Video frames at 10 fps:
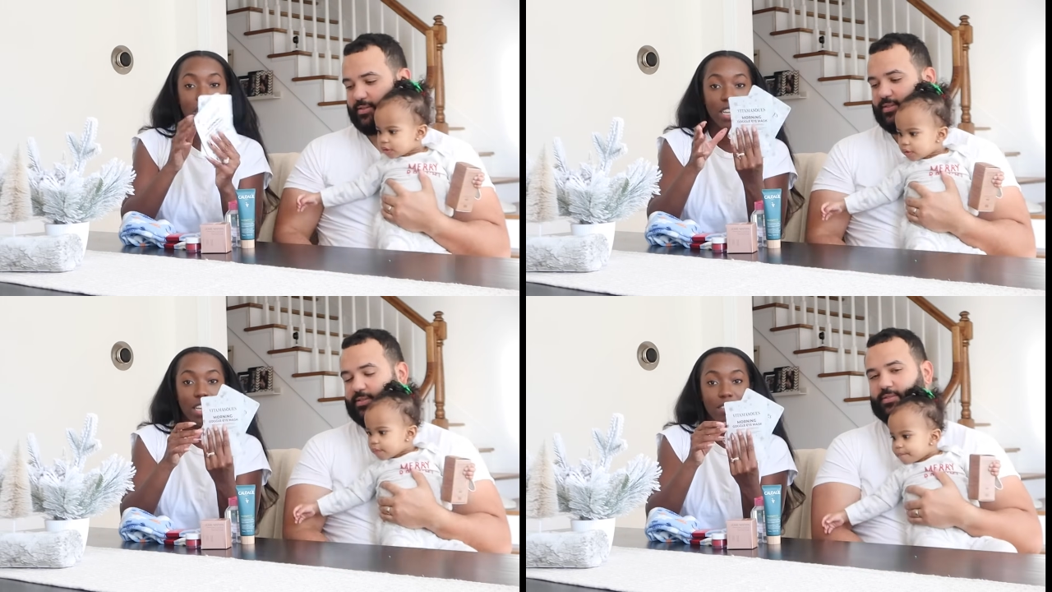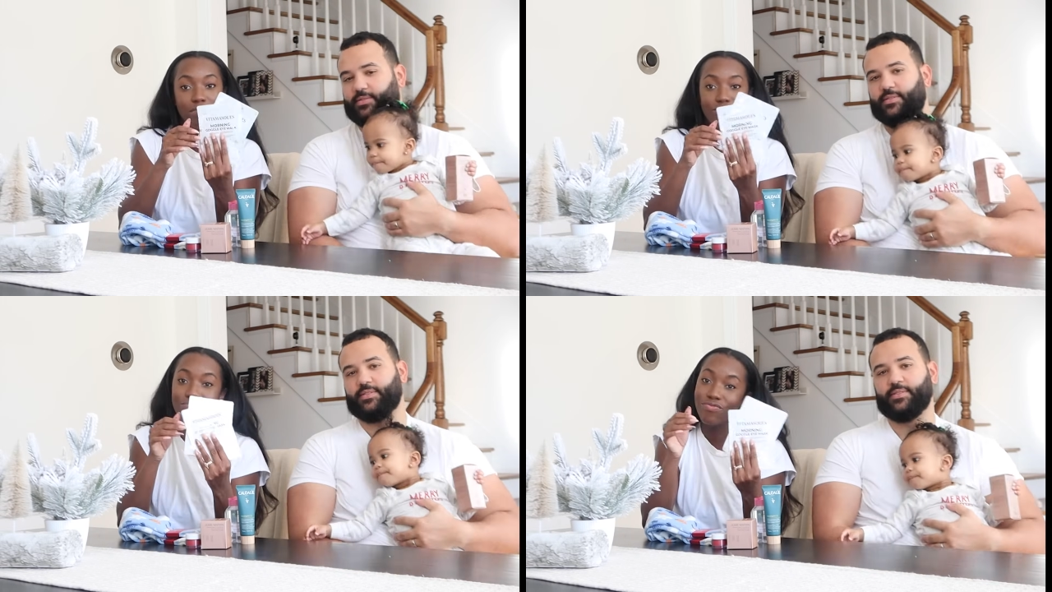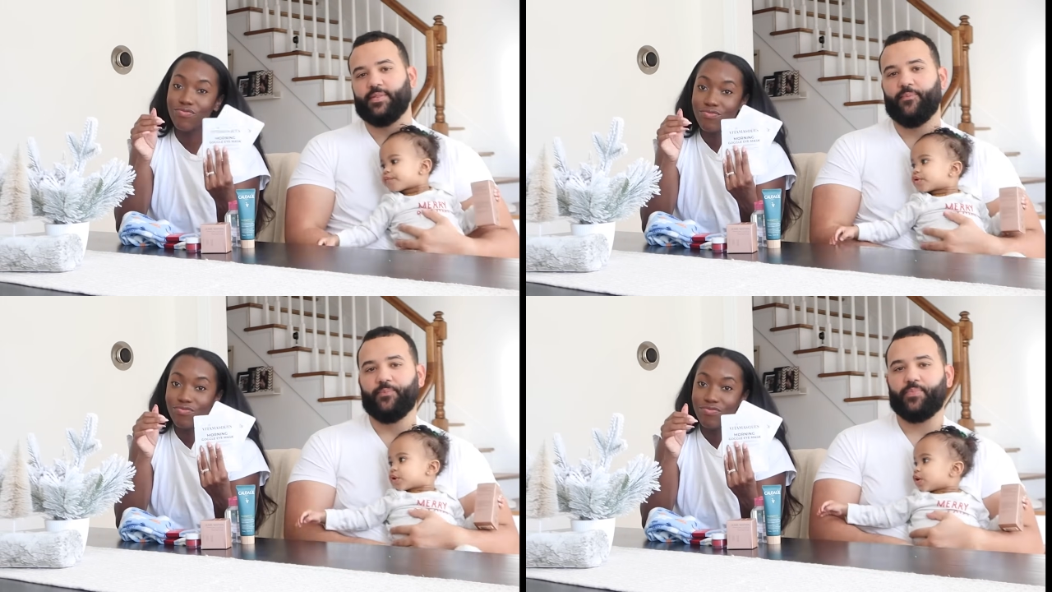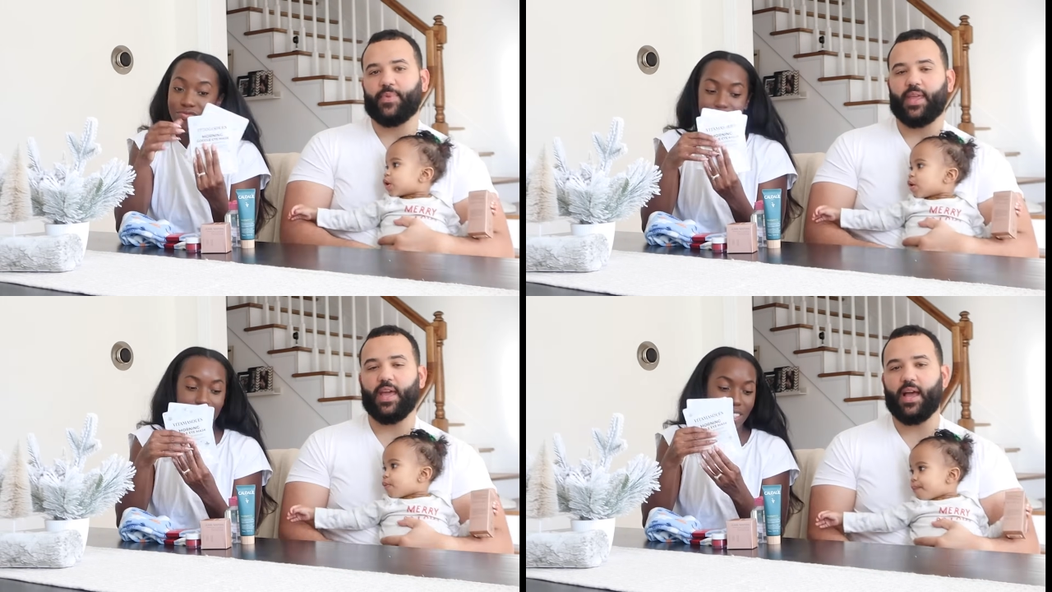Speaker 1: care kit.
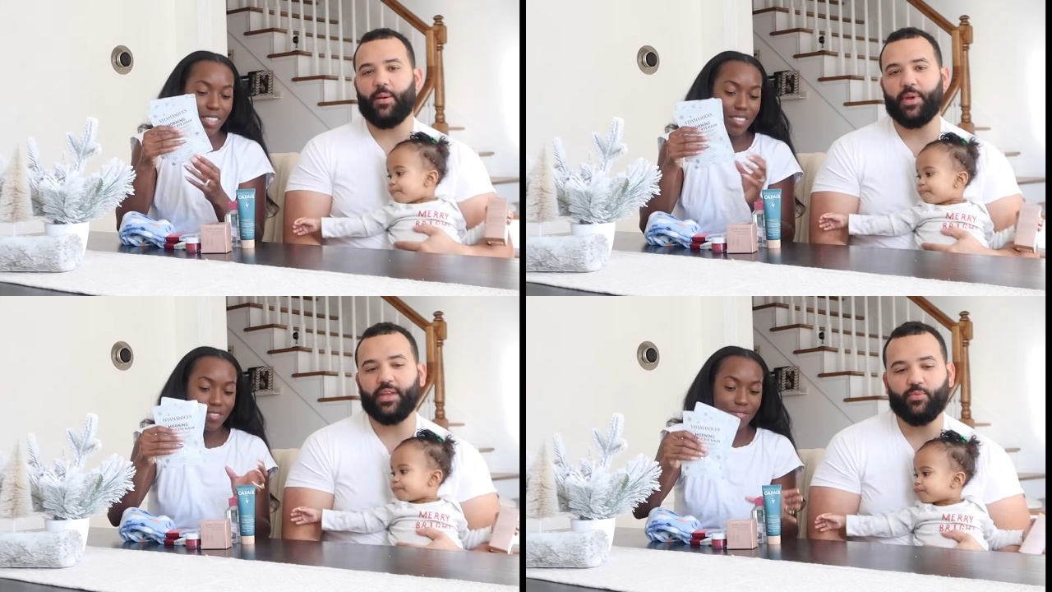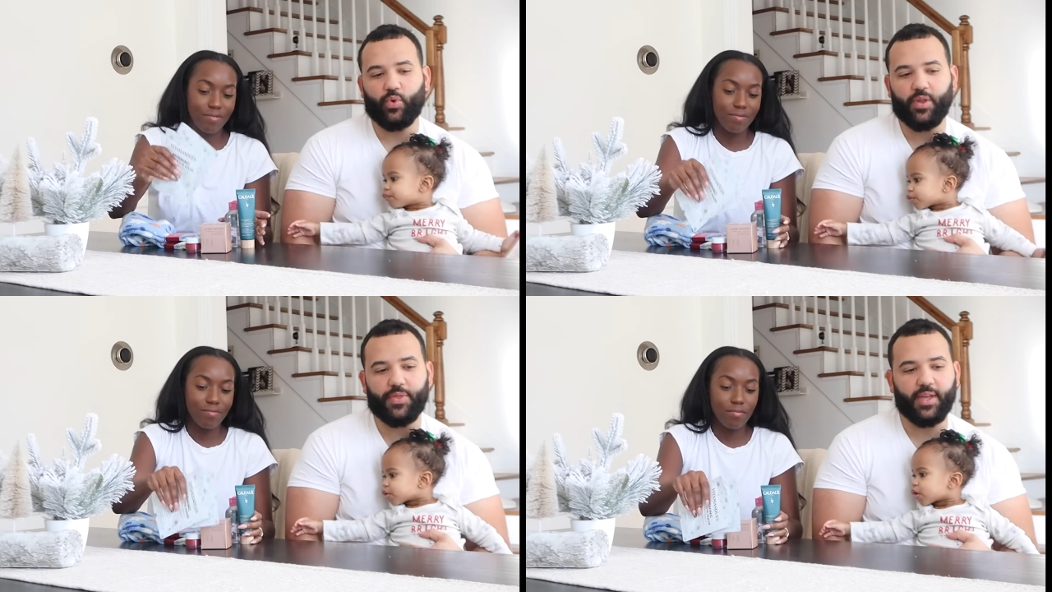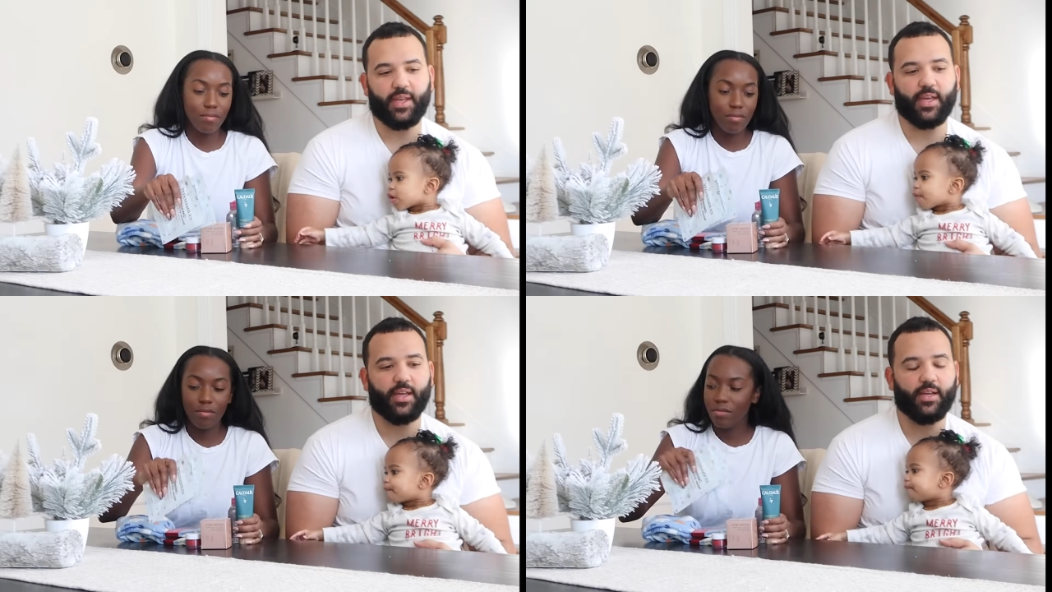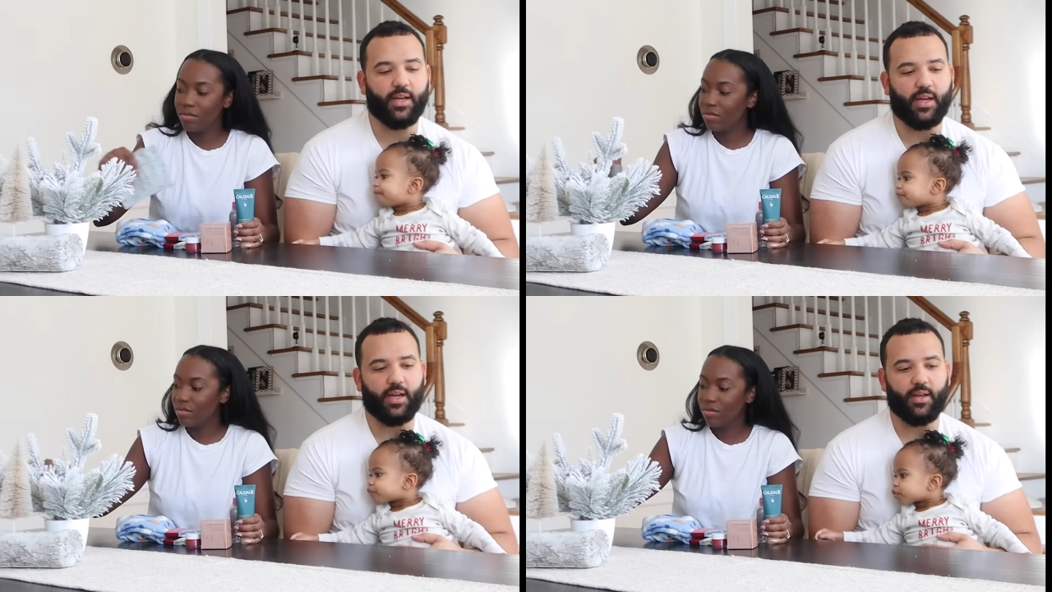Yeah, I mean, we're thinking
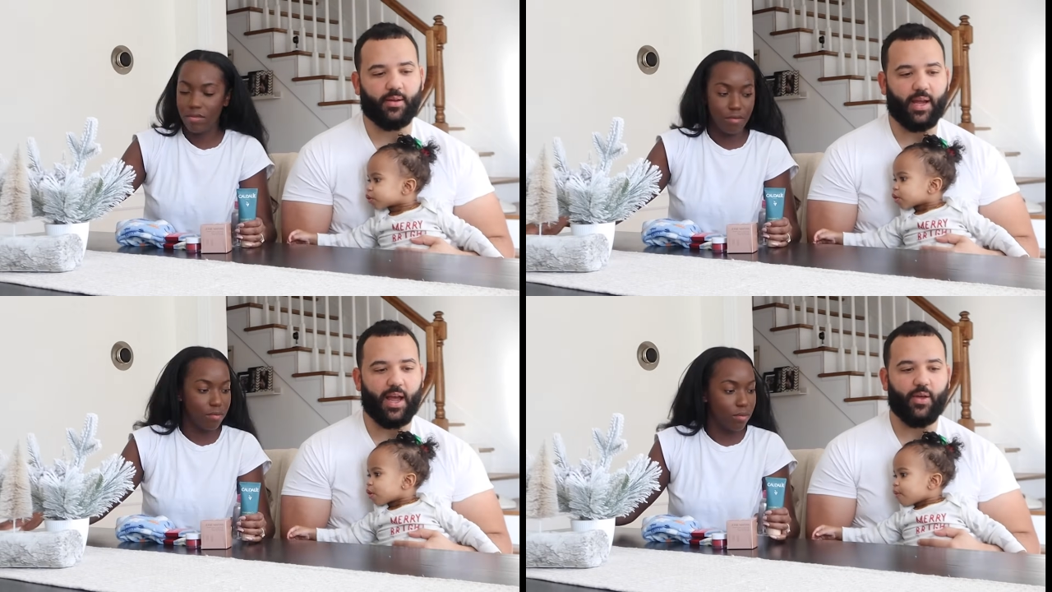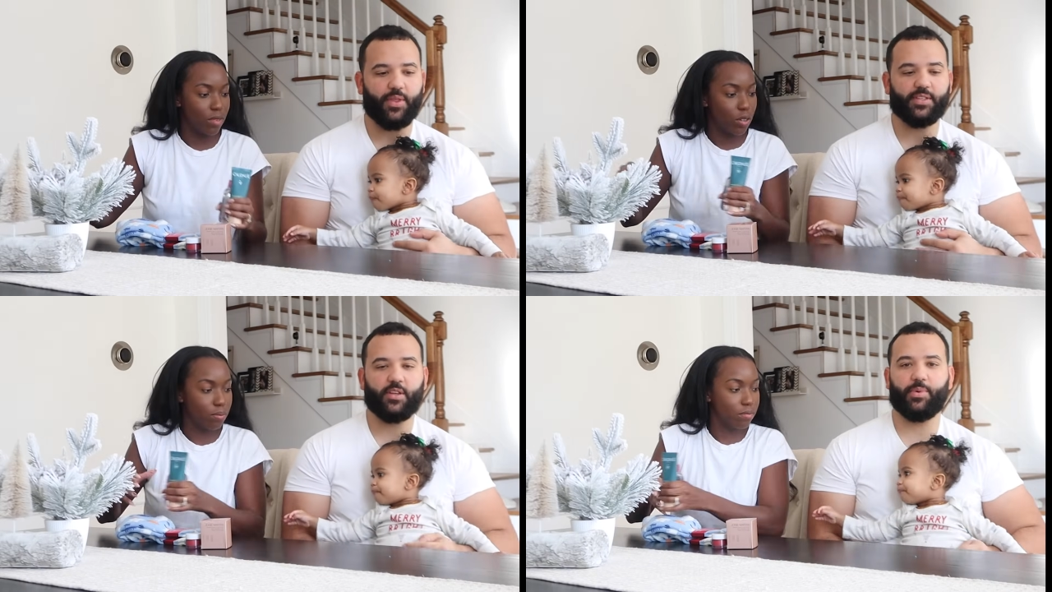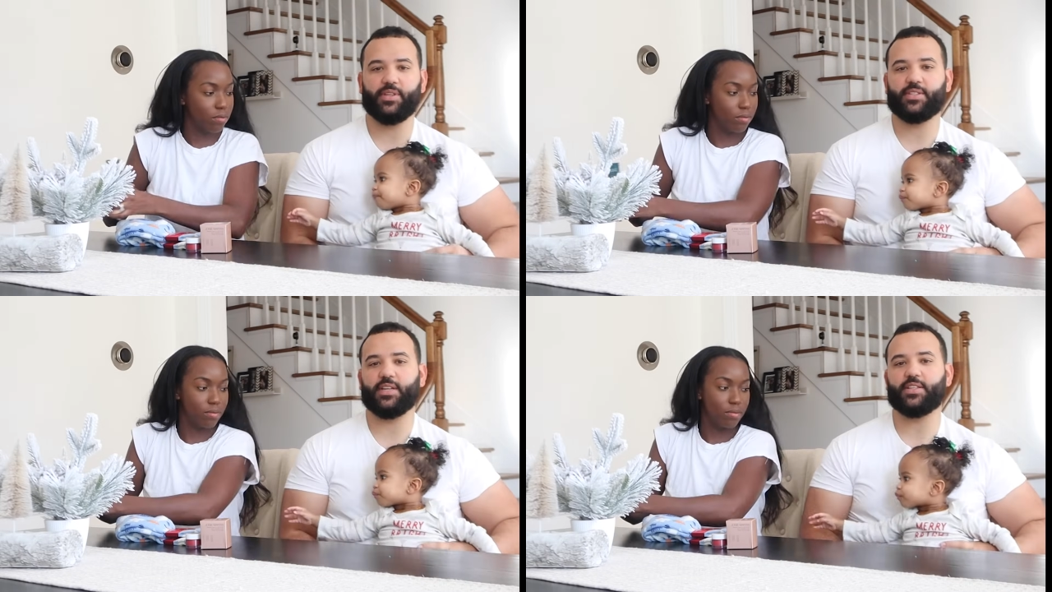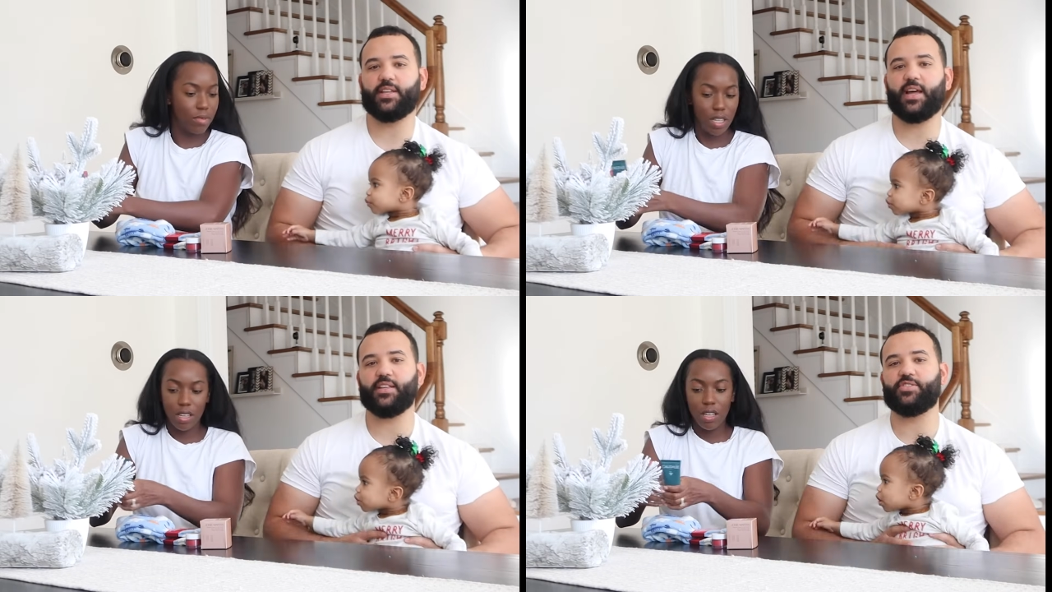uh, how this could be such
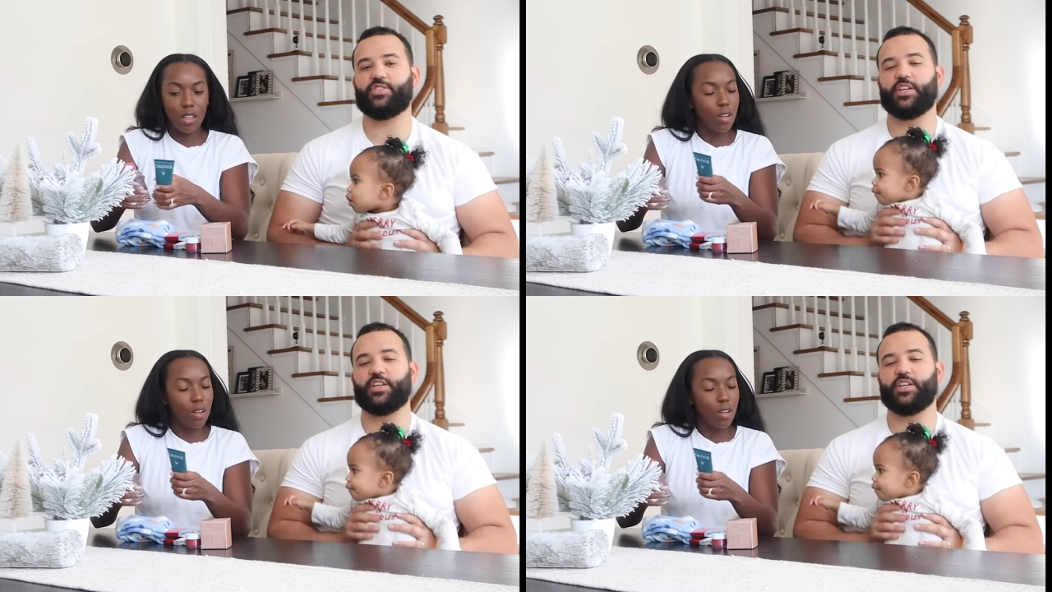a nice